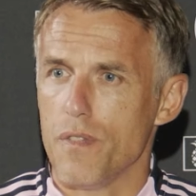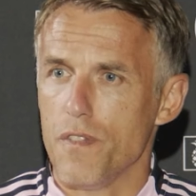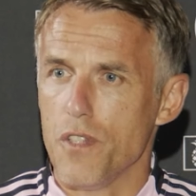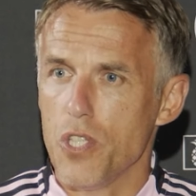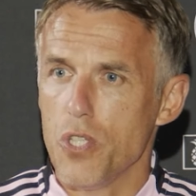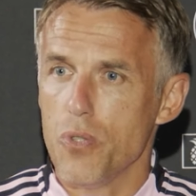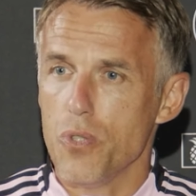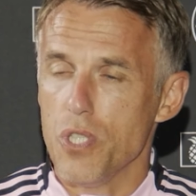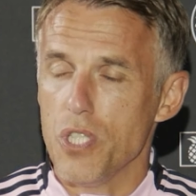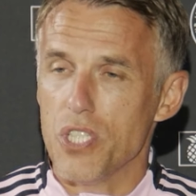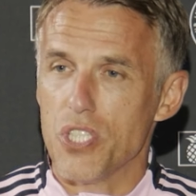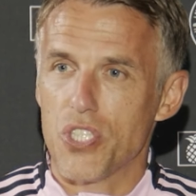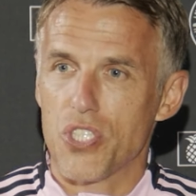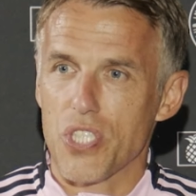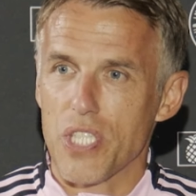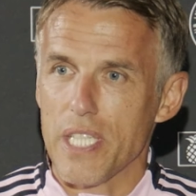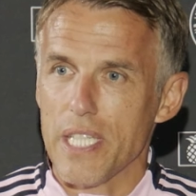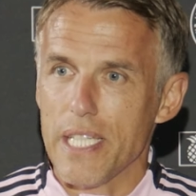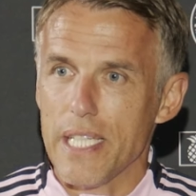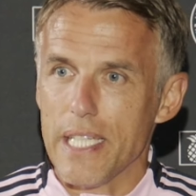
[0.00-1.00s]
of view, you
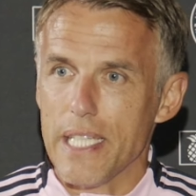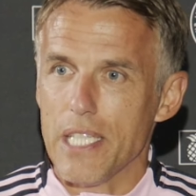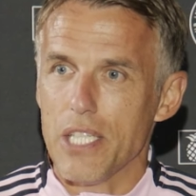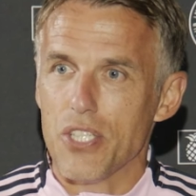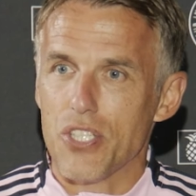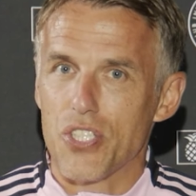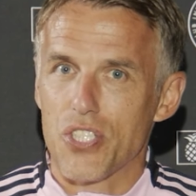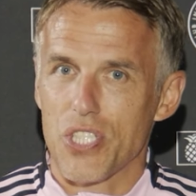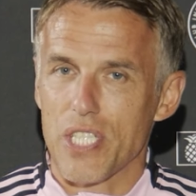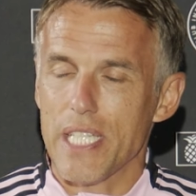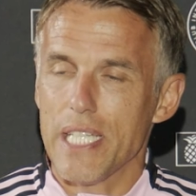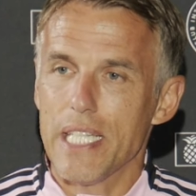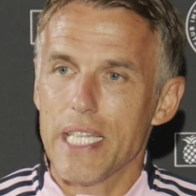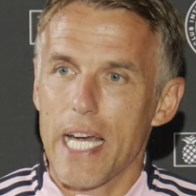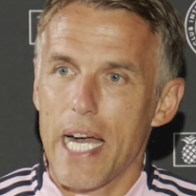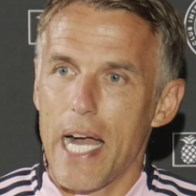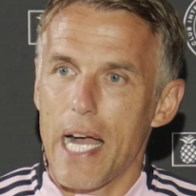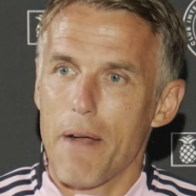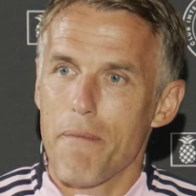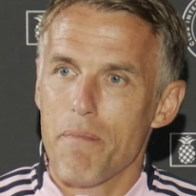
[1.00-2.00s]
see
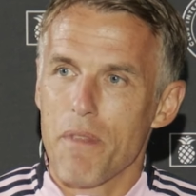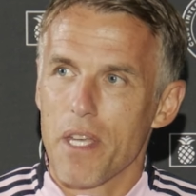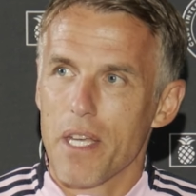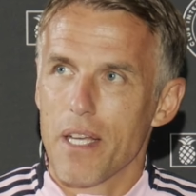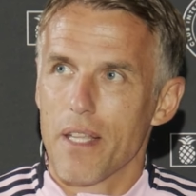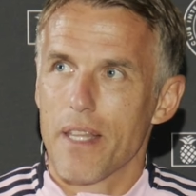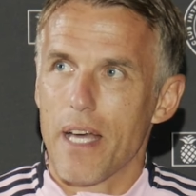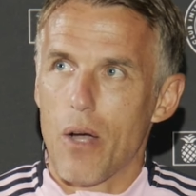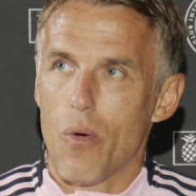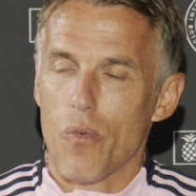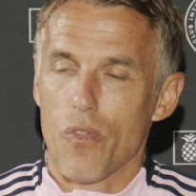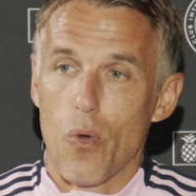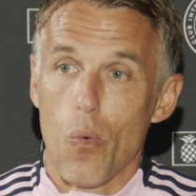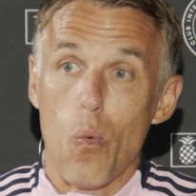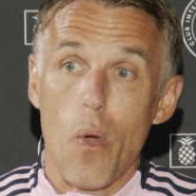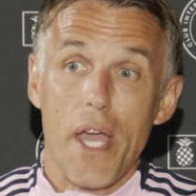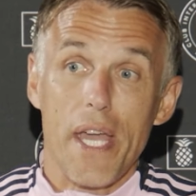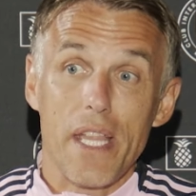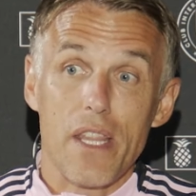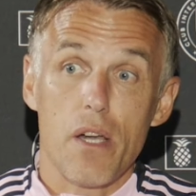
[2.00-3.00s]
that the
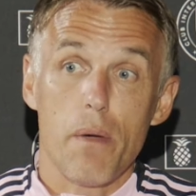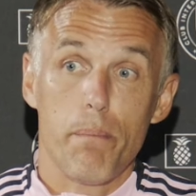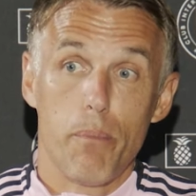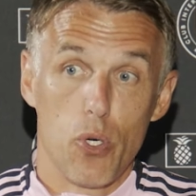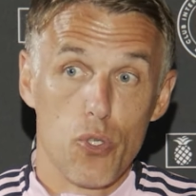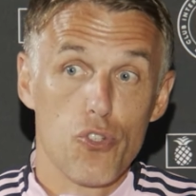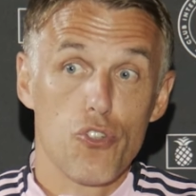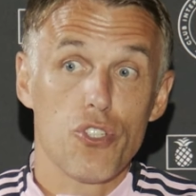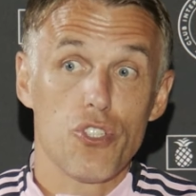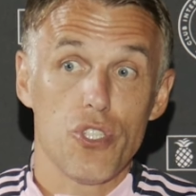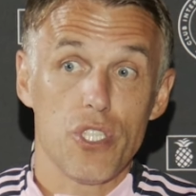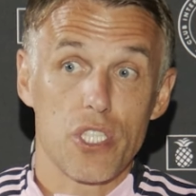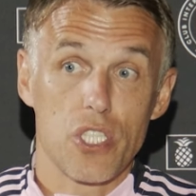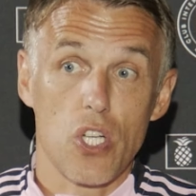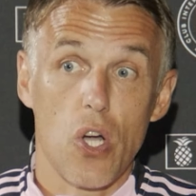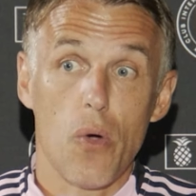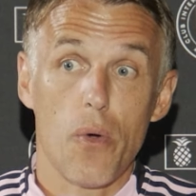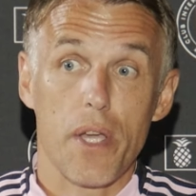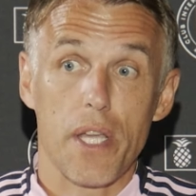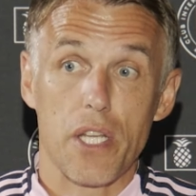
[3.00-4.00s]
way that punditry is
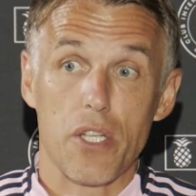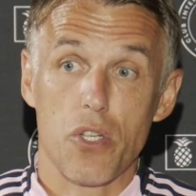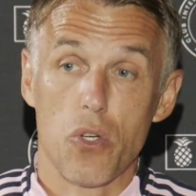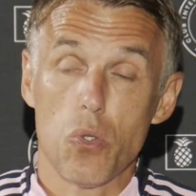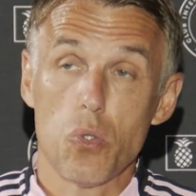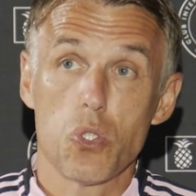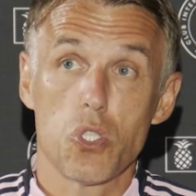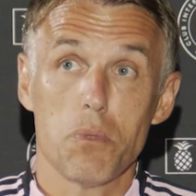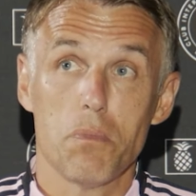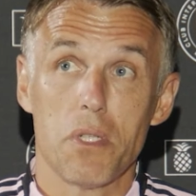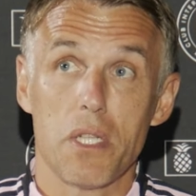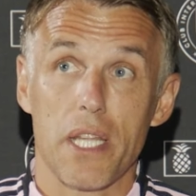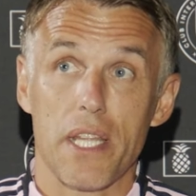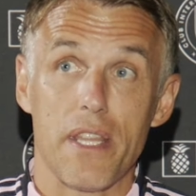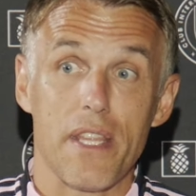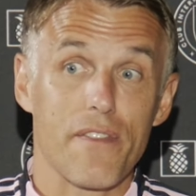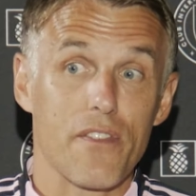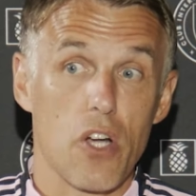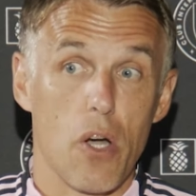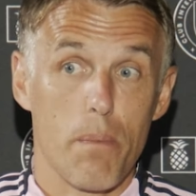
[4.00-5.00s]
going, and ultimately
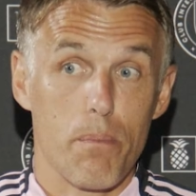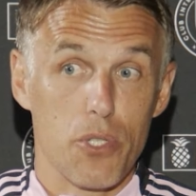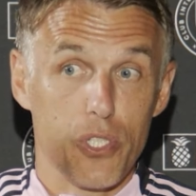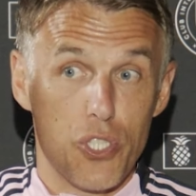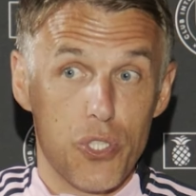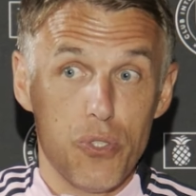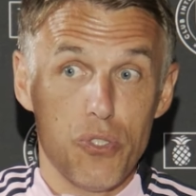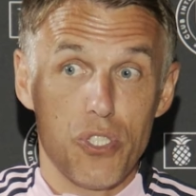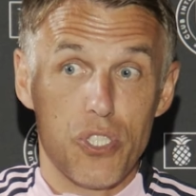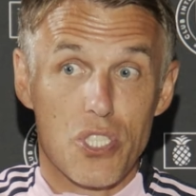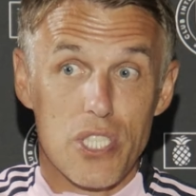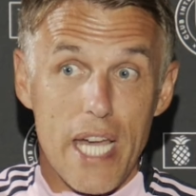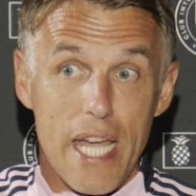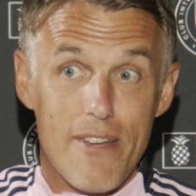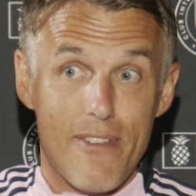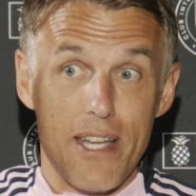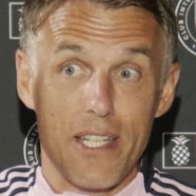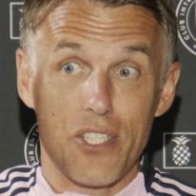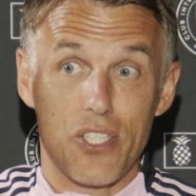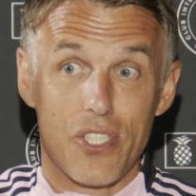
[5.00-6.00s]
they've got producers,
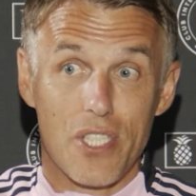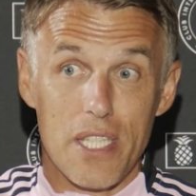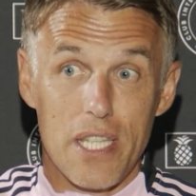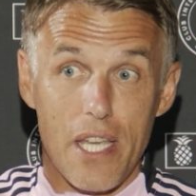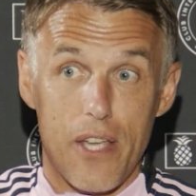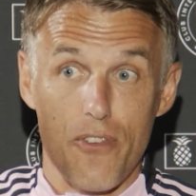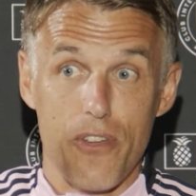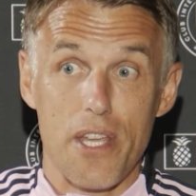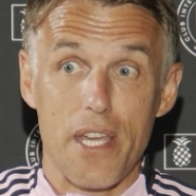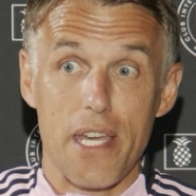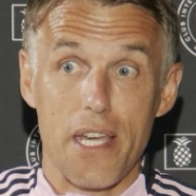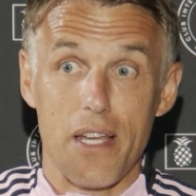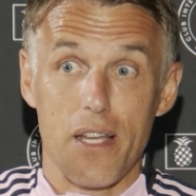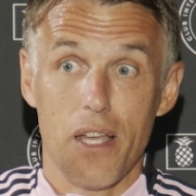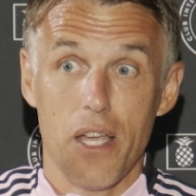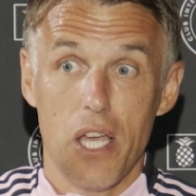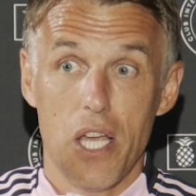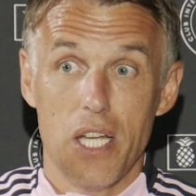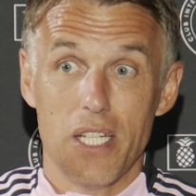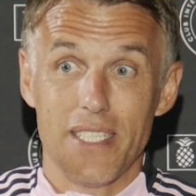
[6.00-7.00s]
directors in their ear
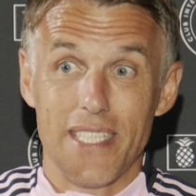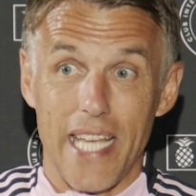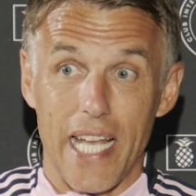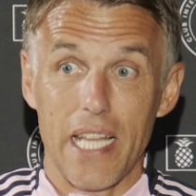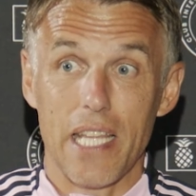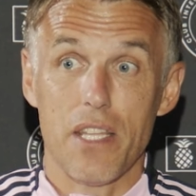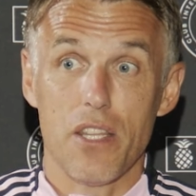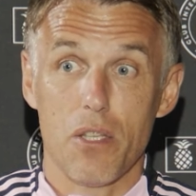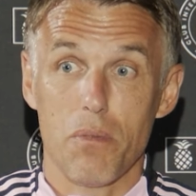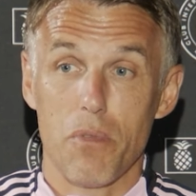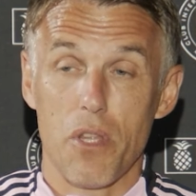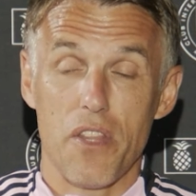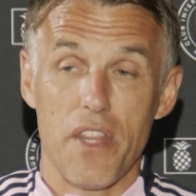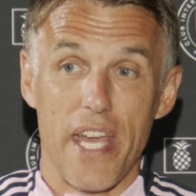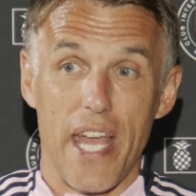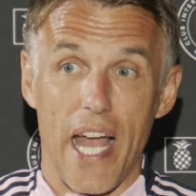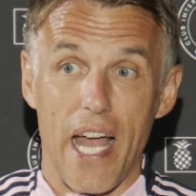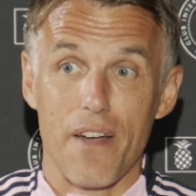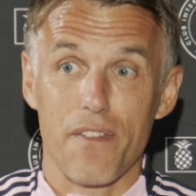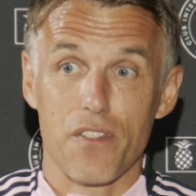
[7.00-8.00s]
telling them that they
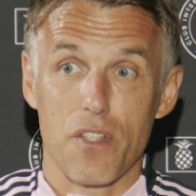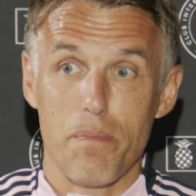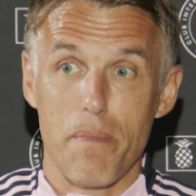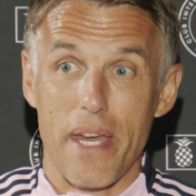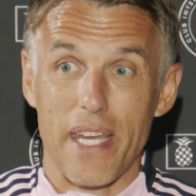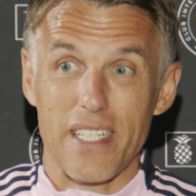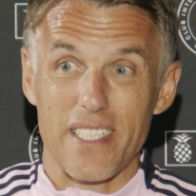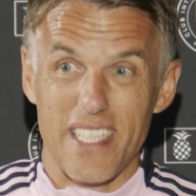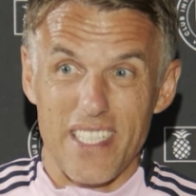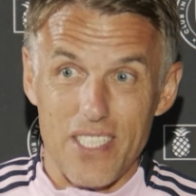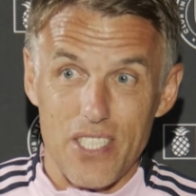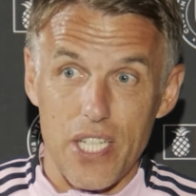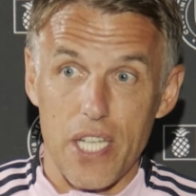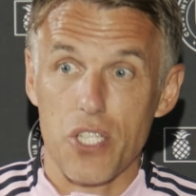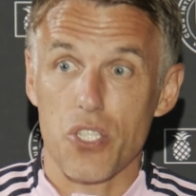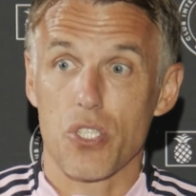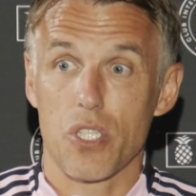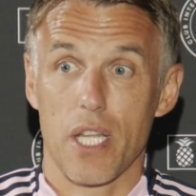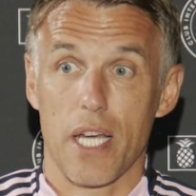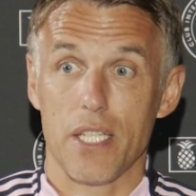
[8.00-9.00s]
have to make
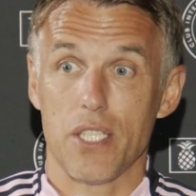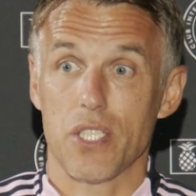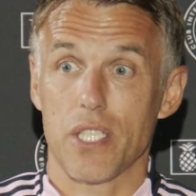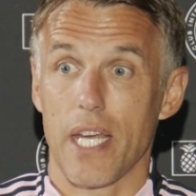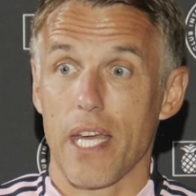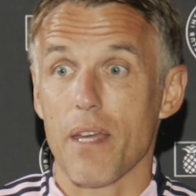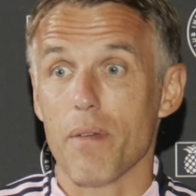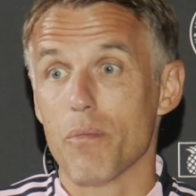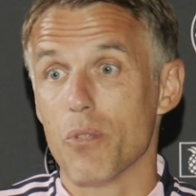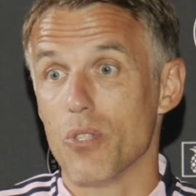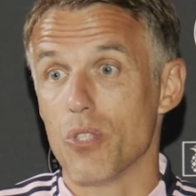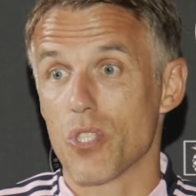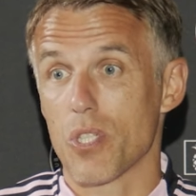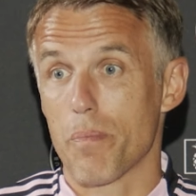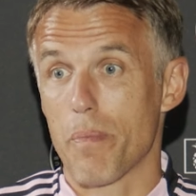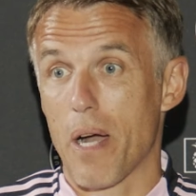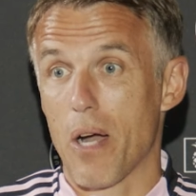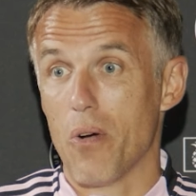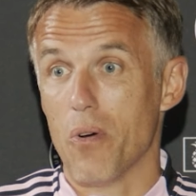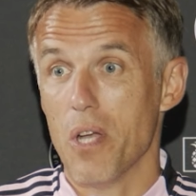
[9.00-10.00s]
sensationalized statements
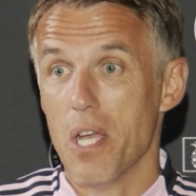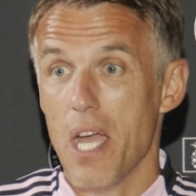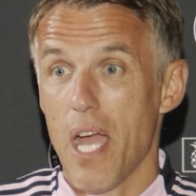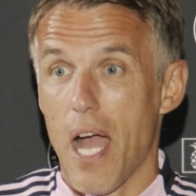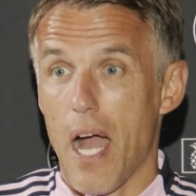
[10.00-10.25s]
about